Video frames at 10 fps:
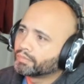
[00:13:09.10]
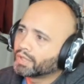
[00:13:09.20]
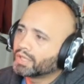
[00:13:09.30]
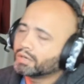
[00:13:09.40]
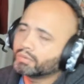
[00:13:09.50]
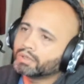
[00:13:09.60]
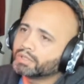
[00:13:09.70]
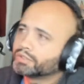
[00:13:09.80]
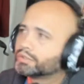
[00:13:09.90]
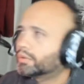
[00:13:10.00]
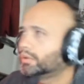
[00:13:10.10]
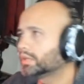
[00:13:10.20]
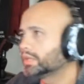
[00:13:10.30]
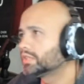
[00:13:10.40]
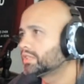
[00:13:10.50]
know what? It's too
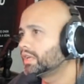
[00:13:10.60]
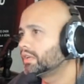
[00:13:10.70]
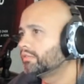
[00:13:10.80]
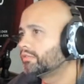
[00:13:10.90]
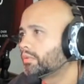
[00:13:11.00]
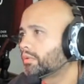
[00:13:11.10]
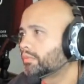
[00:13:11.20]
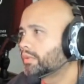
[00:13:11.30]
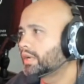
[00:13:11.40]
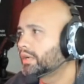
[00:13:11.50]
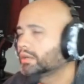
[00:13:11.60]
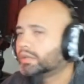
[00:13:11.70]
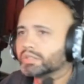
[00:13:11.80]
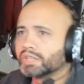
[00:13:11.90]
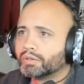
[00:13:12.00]
early to say for Raider,
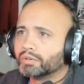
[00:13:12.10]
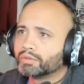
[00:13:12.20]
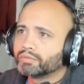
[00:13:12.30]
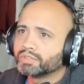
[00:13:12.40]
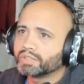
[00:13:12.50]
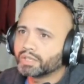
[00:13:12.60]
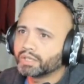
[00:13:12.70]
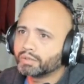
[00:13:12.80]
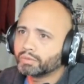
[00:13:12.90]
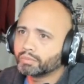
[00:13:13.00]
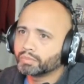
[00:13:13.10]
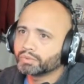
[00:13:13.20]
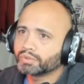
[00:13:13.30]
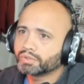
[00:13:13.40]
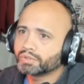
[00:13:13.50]
because I don't know if he's got any crit
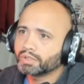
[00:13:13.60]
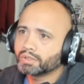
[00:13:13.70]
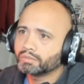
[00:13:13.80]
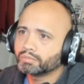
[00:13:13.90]
boosters on.